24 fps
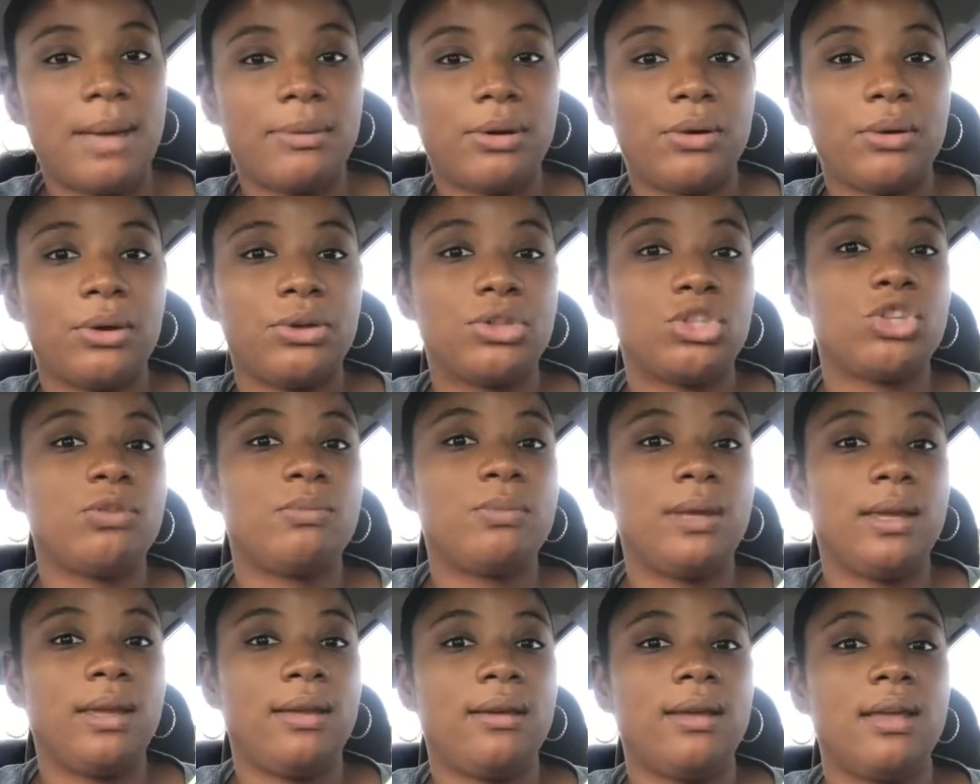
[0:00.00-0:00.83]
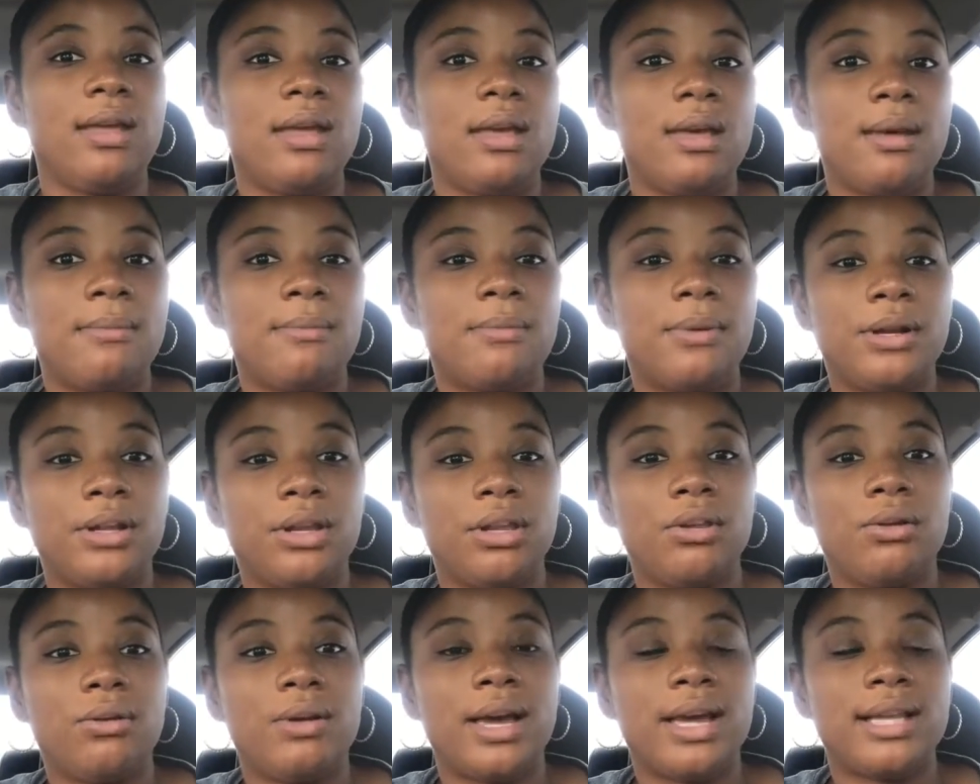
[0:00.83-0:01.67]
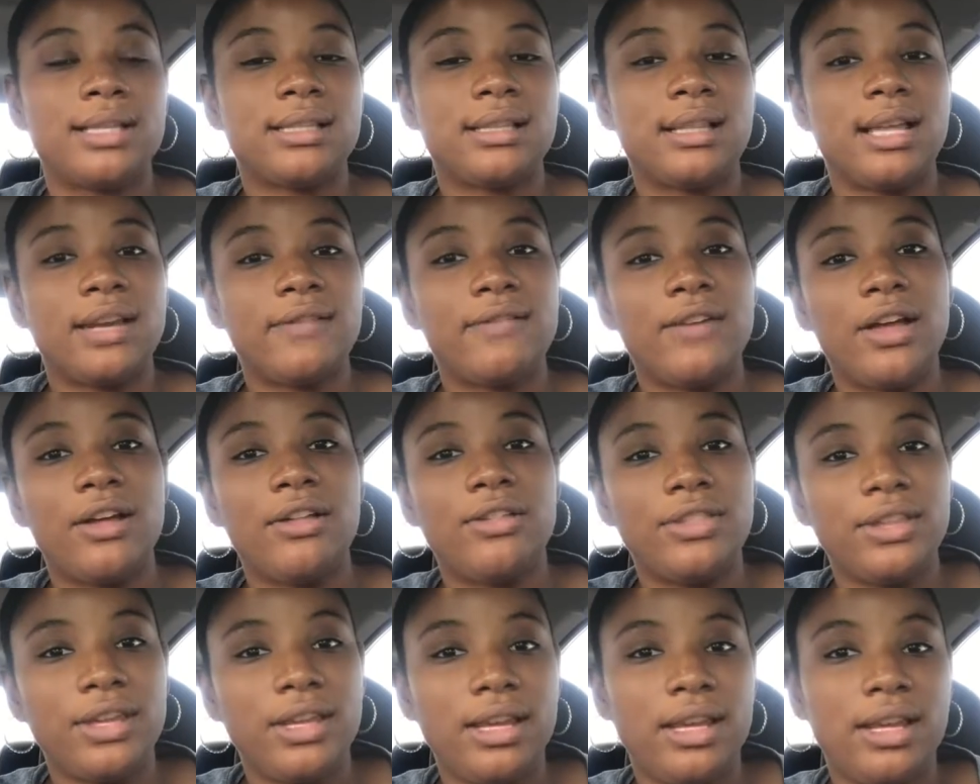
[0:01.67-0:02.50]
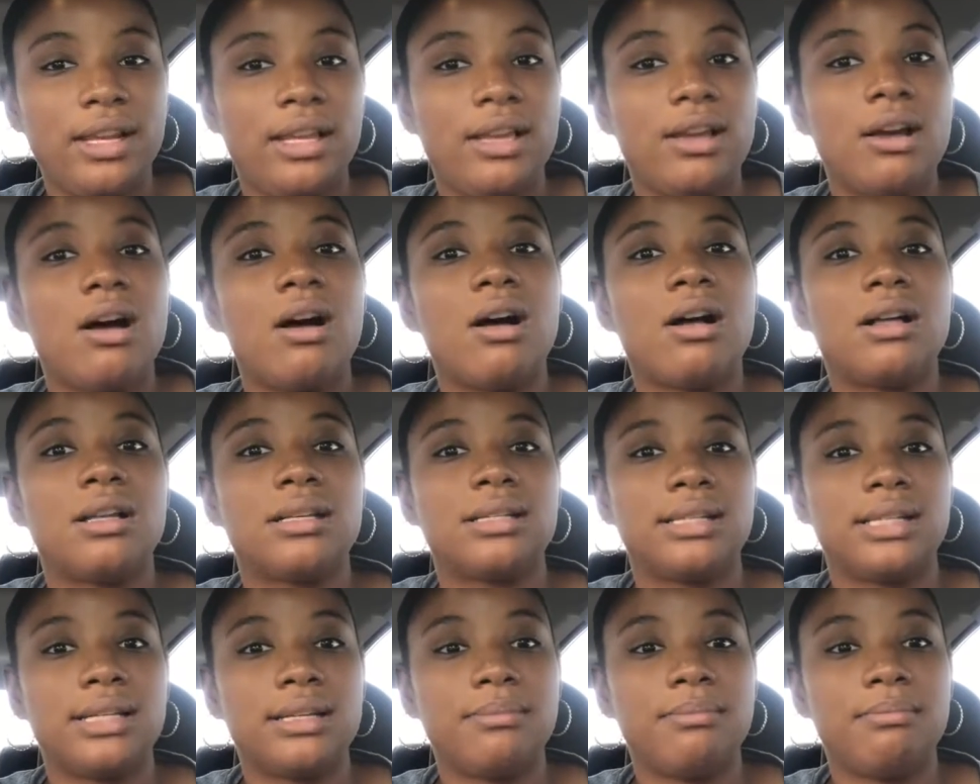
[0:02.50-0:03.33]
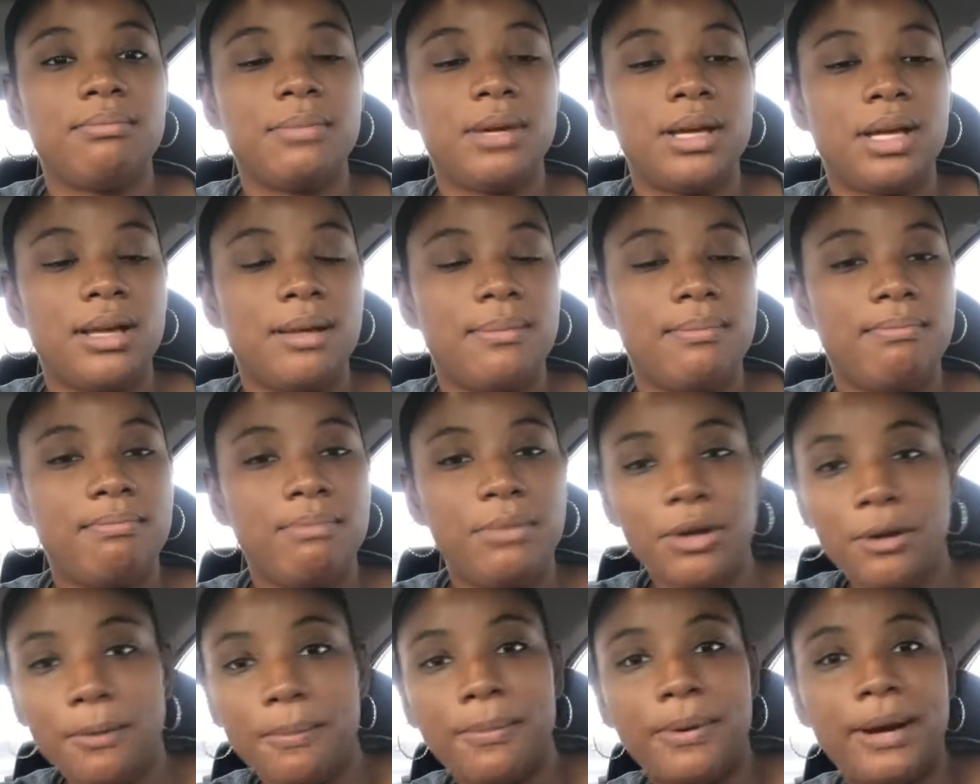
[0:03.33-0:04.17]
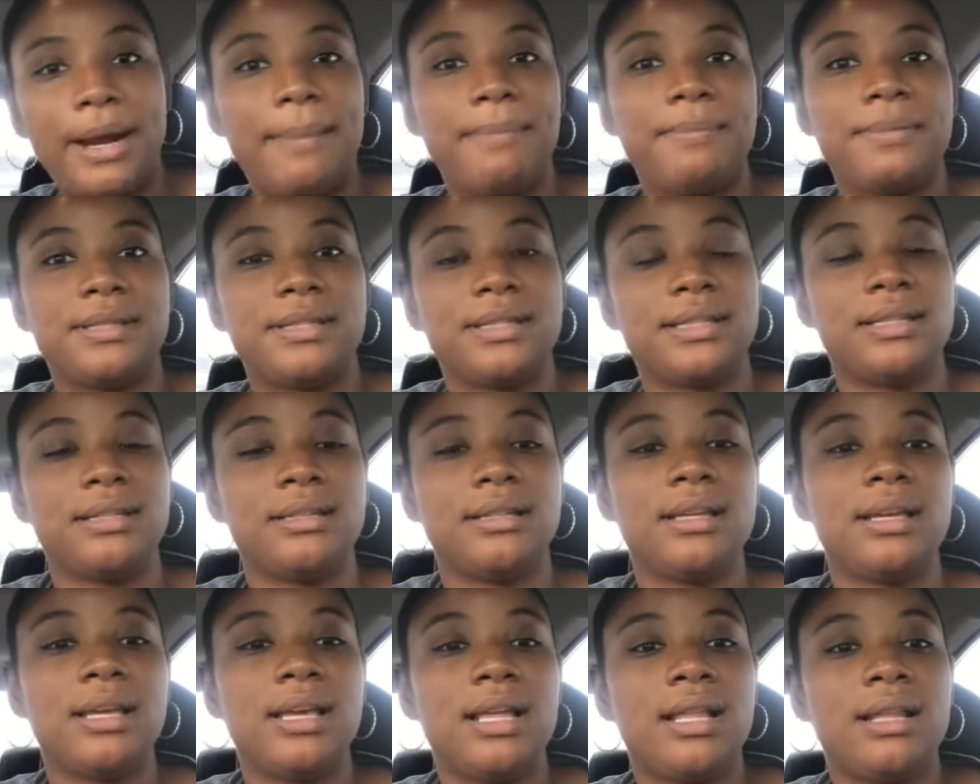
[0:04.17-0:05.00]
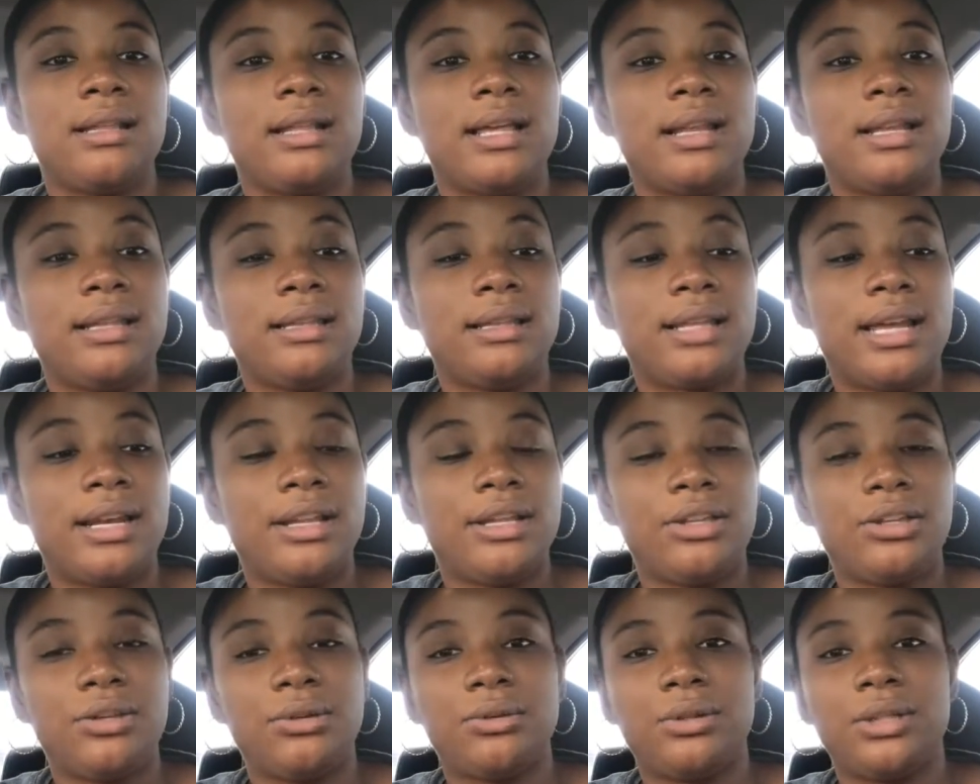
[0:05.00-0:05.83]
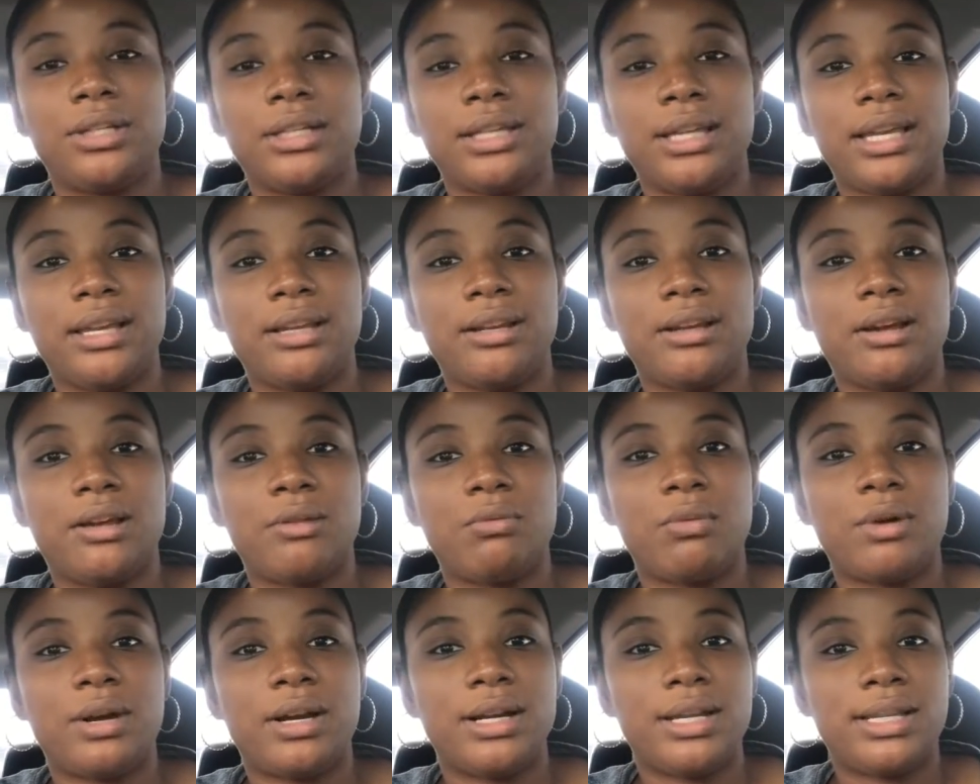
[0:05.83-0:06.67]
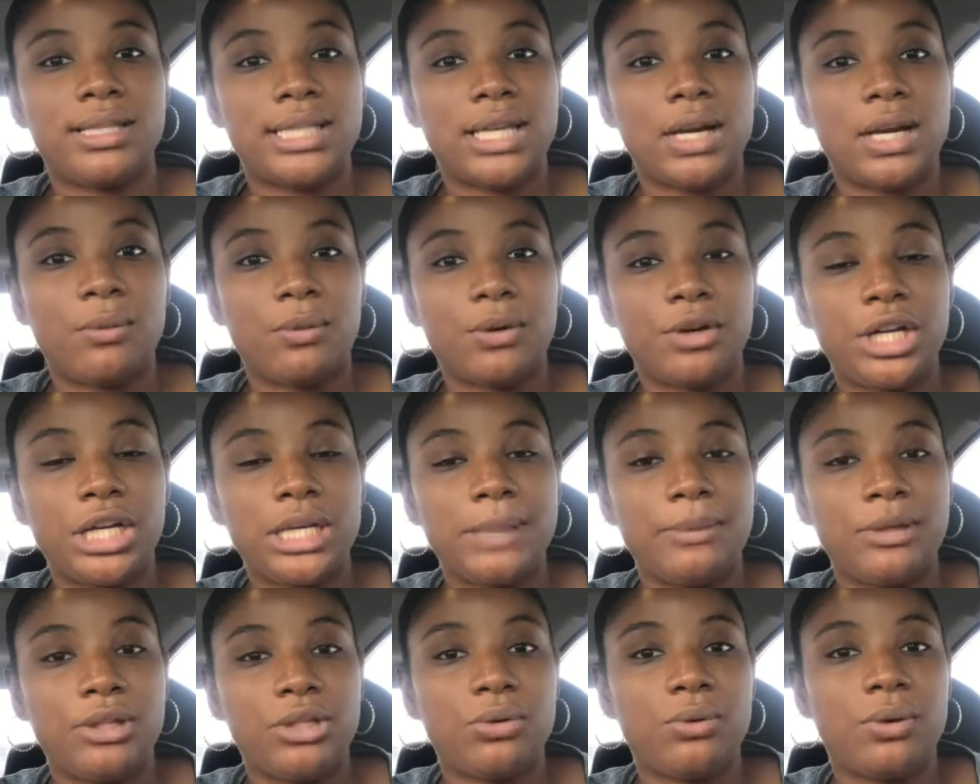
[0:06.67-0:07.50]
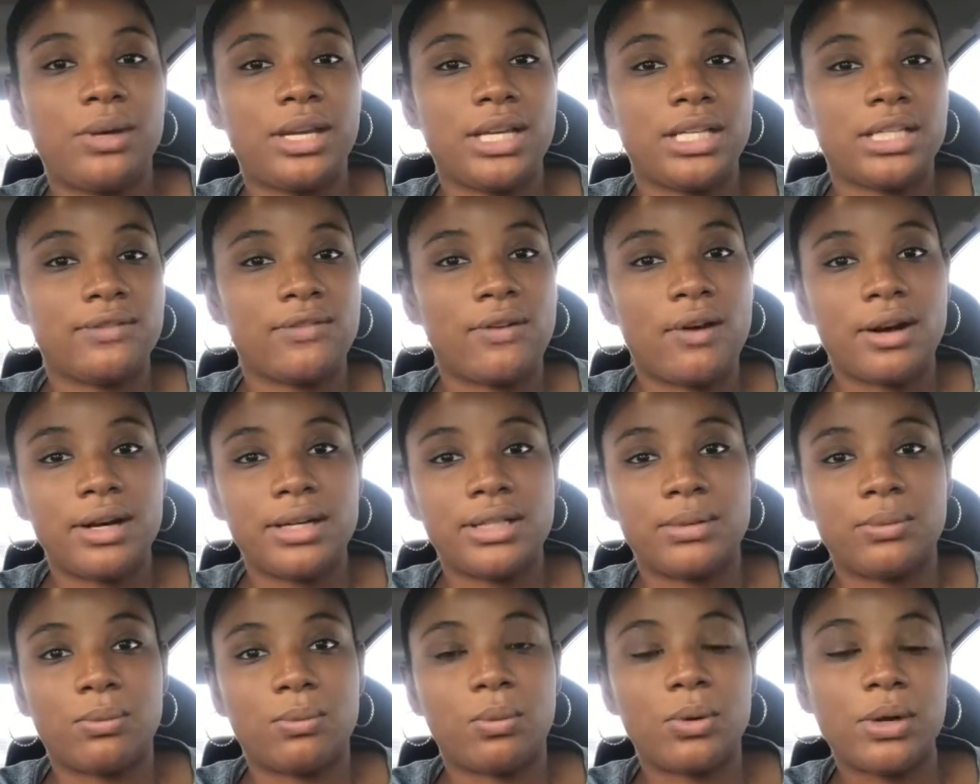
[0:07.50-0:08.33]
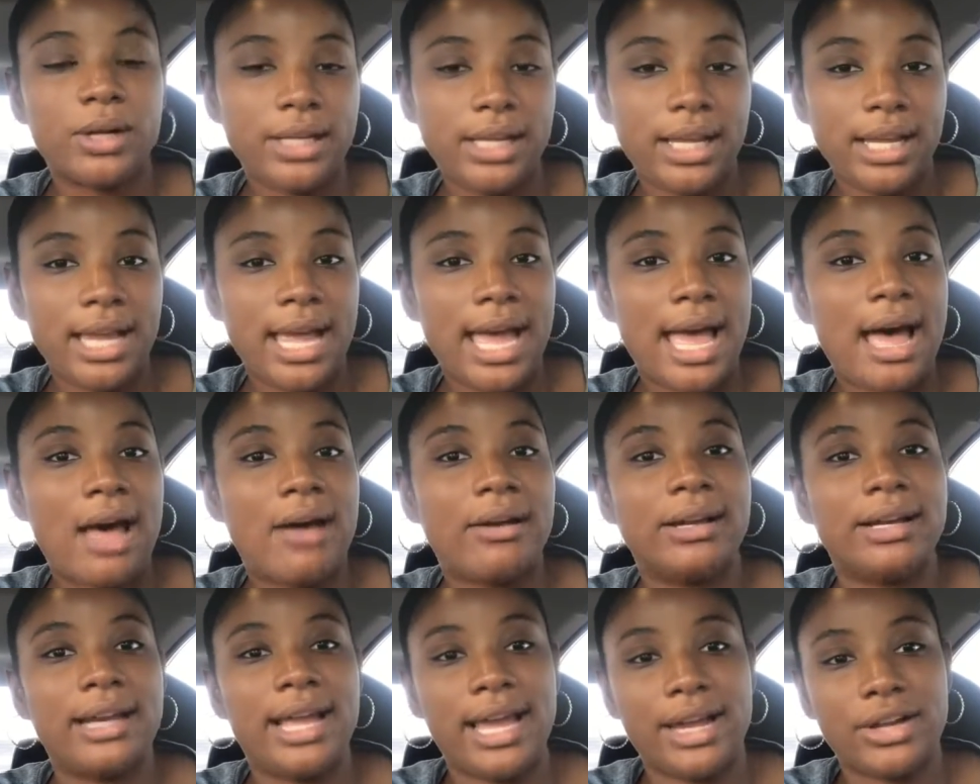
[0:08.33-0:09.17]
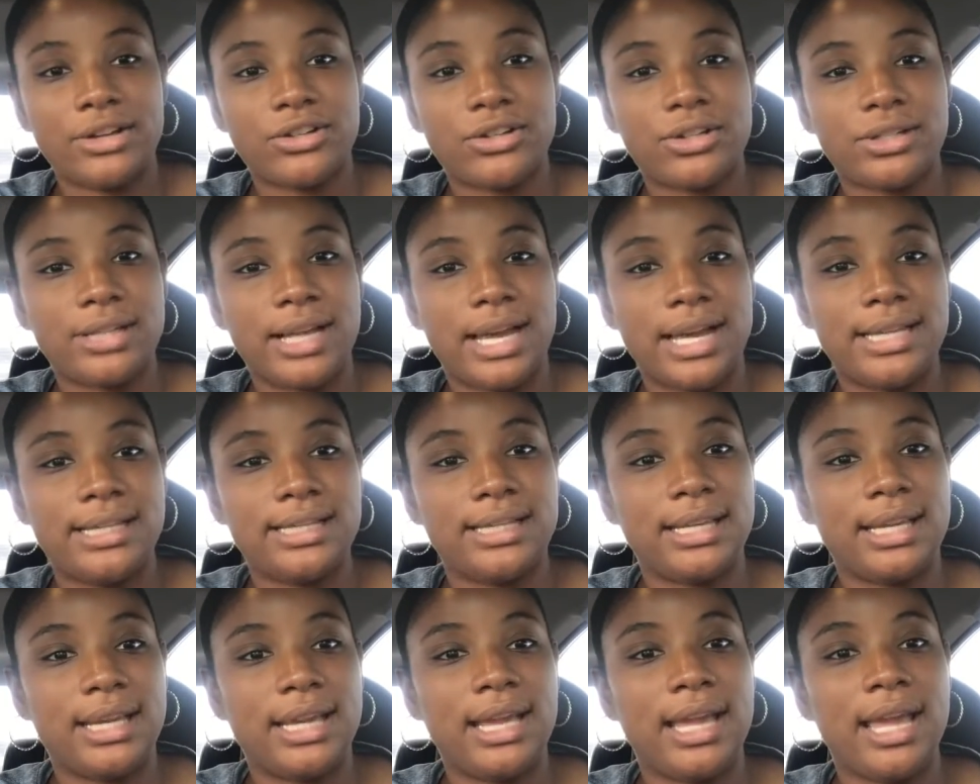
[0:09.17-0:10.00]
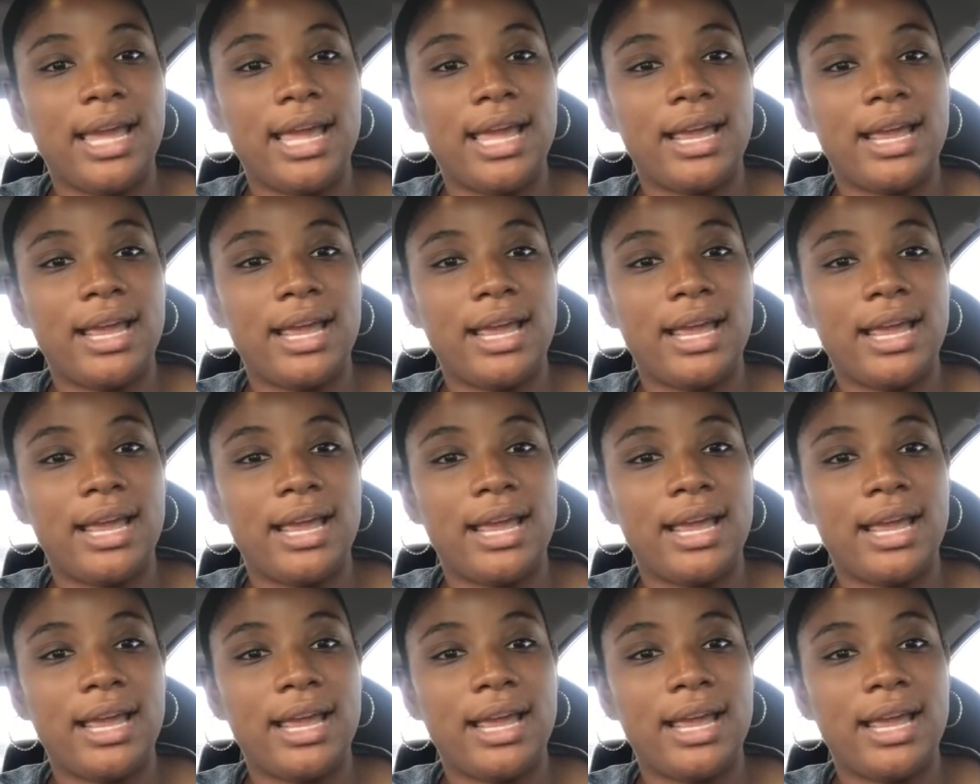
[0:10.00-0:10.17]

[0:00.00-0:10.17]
I'm going to be bringing you guys a lot of healthy eating hauls and meal preps, and letting you look in on what it is that we're going to be doing as far as working out and exercising,